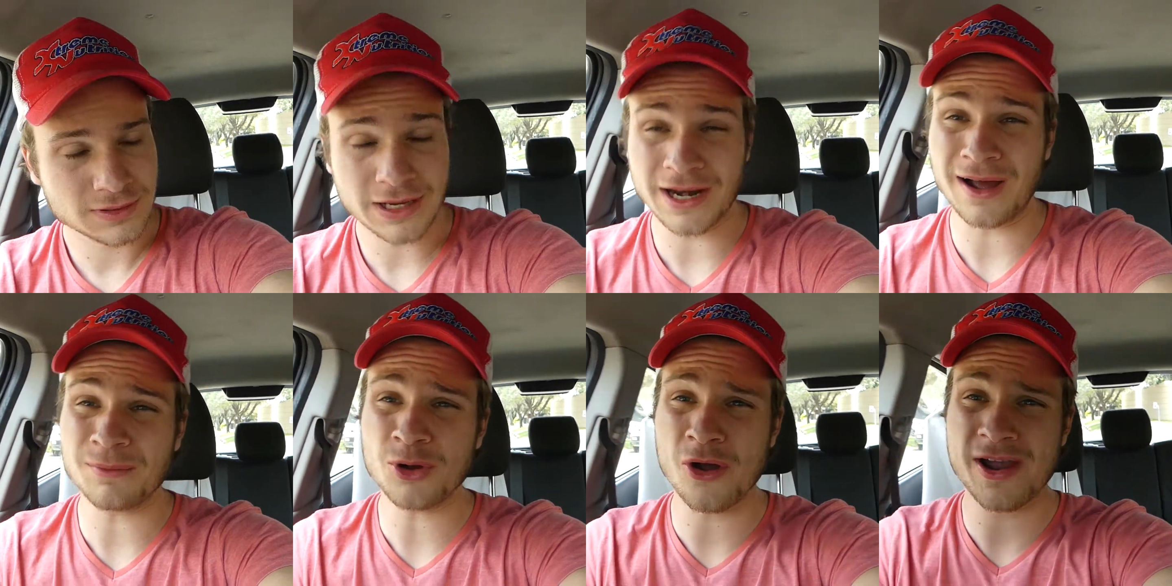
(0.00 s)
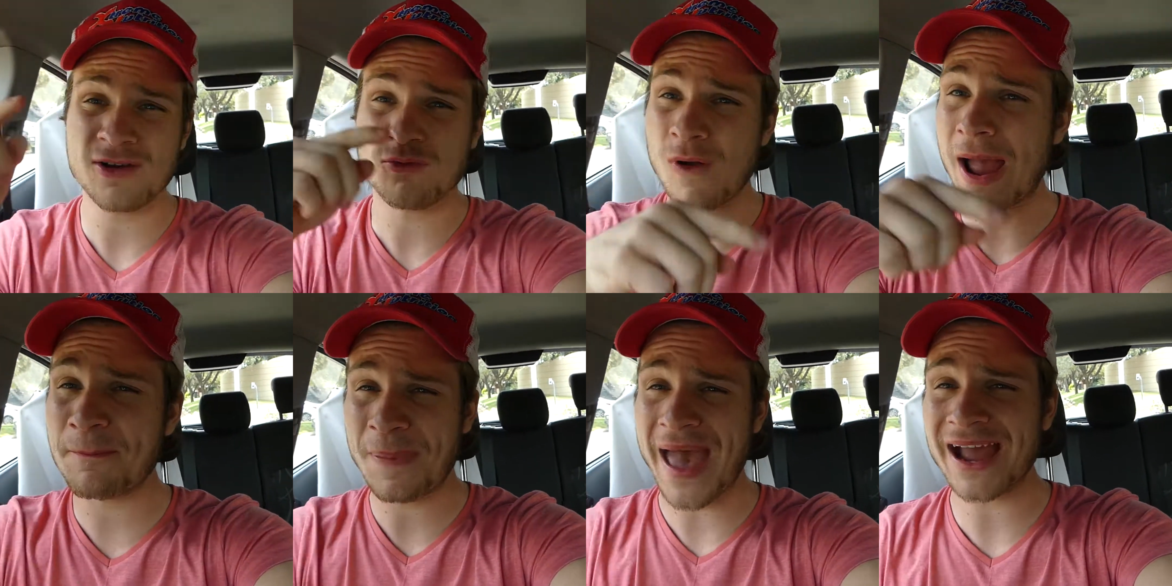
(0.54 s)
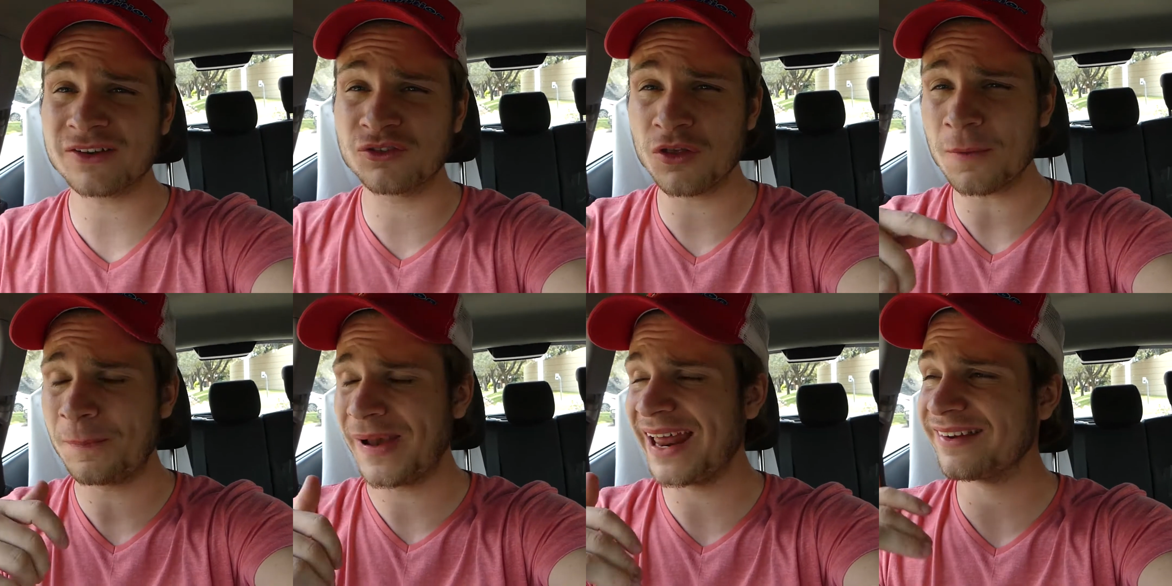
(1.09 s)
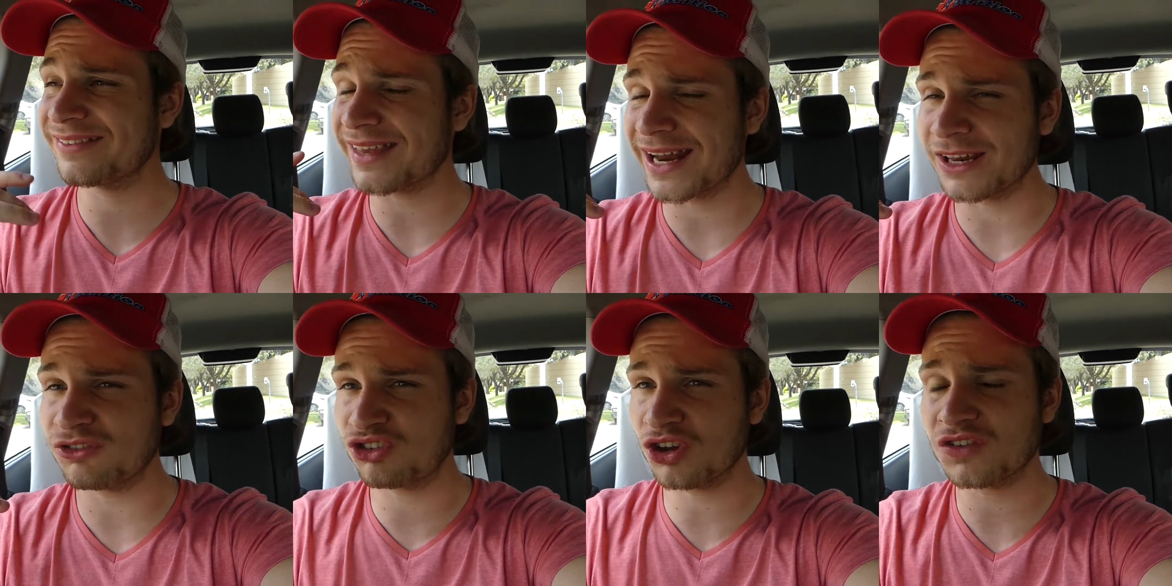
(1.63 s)
And I'm going right back to the place that
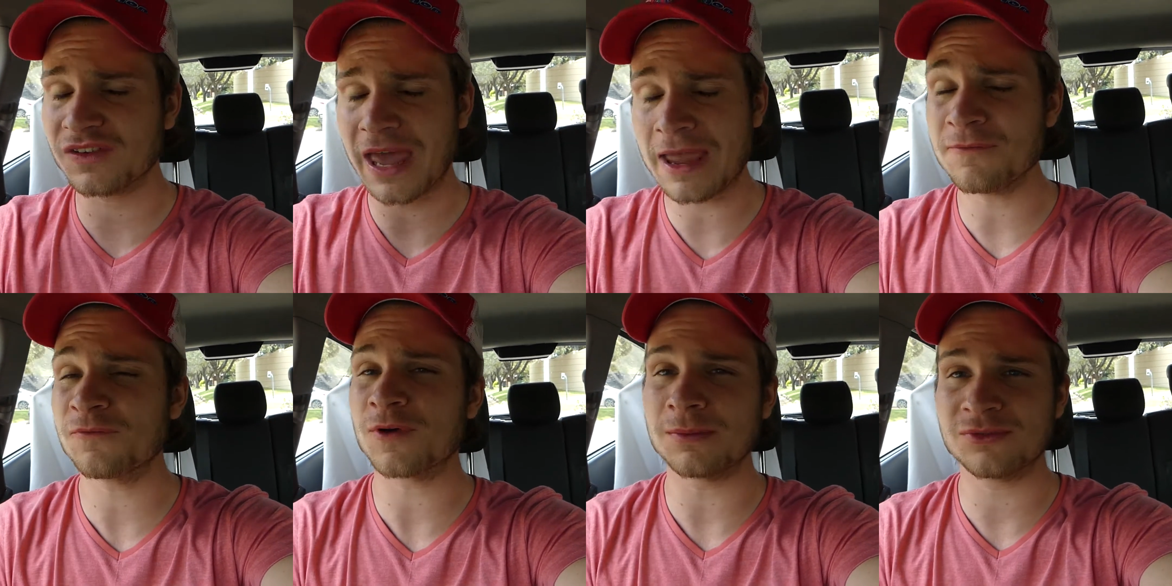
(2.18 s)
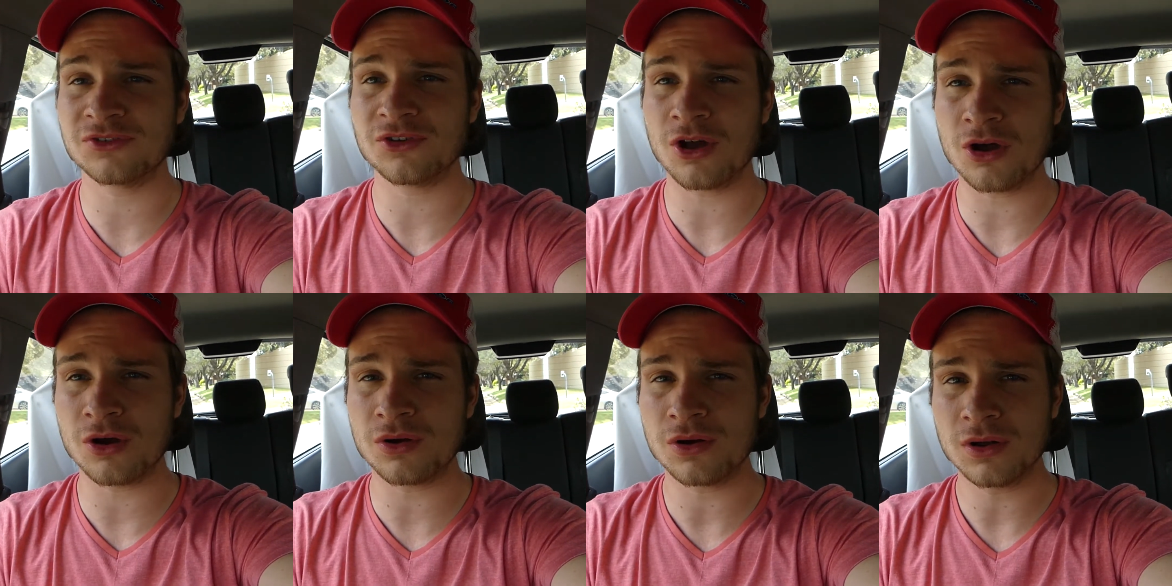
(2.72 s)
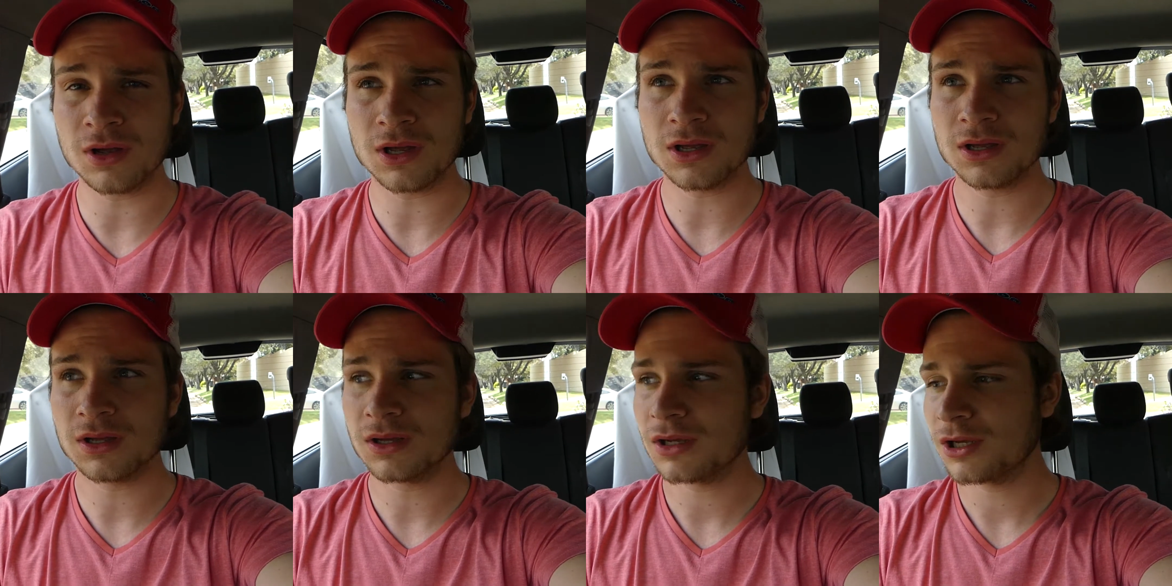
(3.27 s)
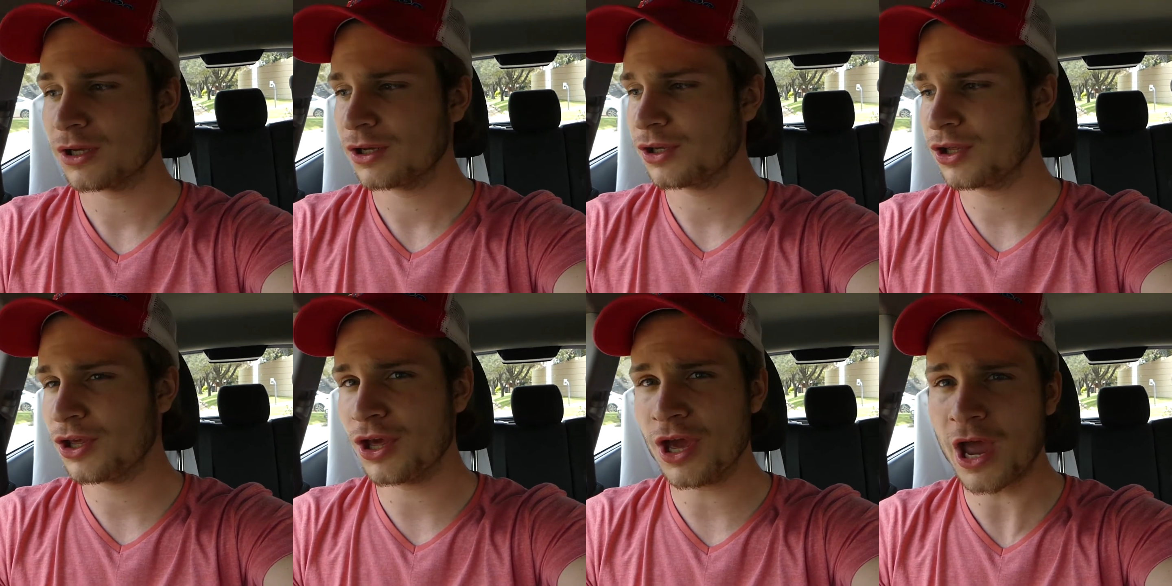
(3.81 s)
I just came from. So,
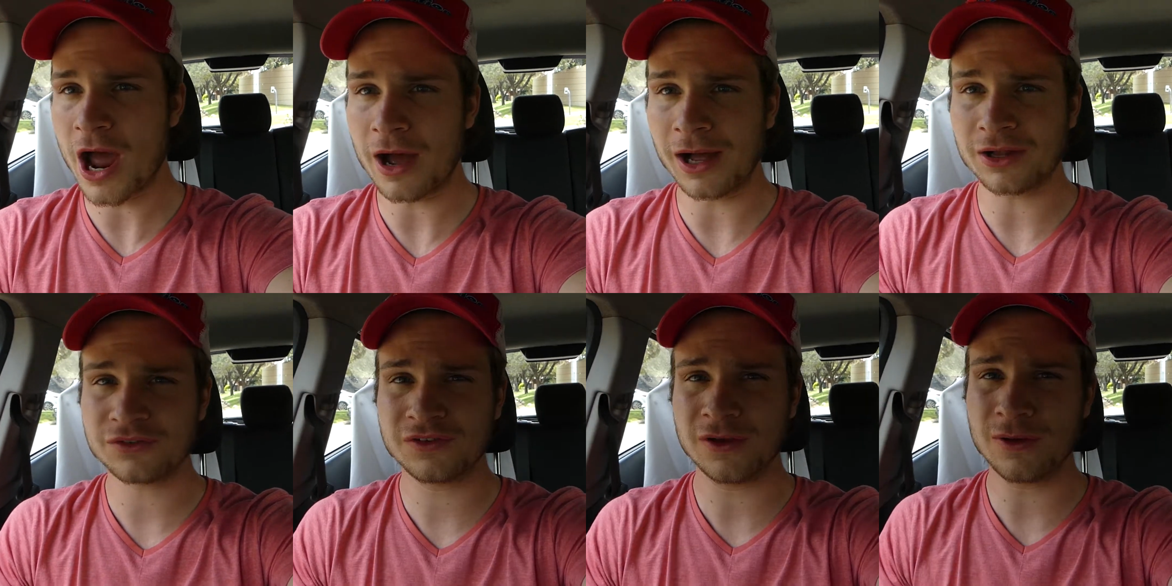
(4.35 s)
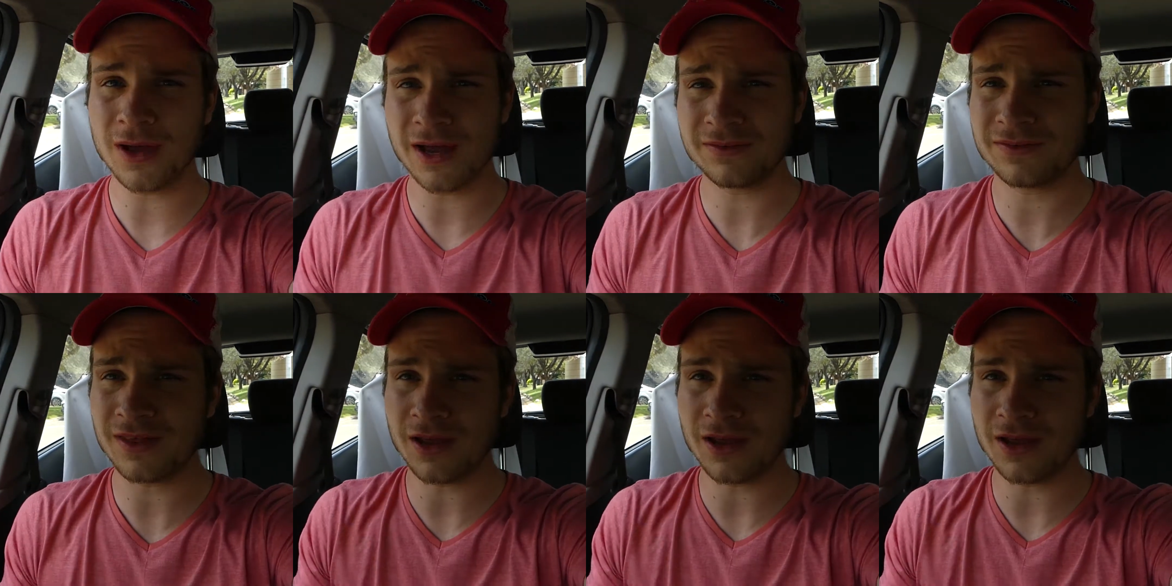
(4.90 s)
yeah, I'll see you guys